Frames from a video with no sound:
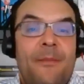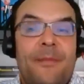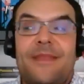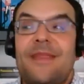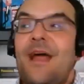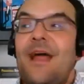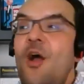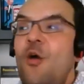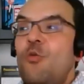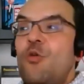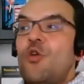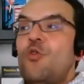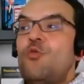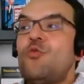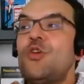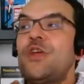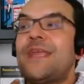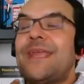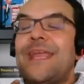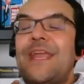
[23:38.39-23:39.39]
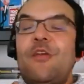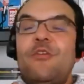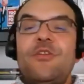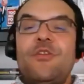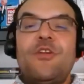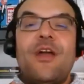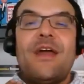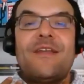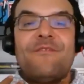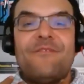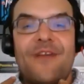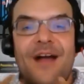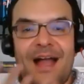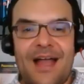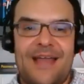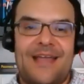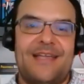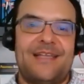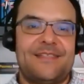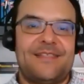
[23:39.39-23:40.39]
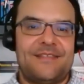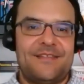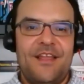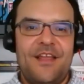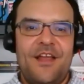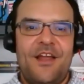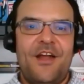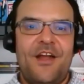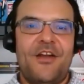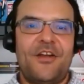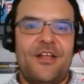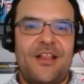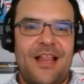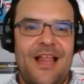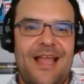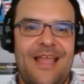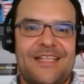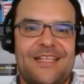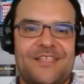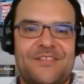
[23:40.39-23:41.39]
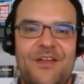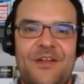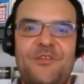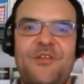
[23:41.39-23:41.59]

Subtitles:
I mean, we're here to advise our clients, right?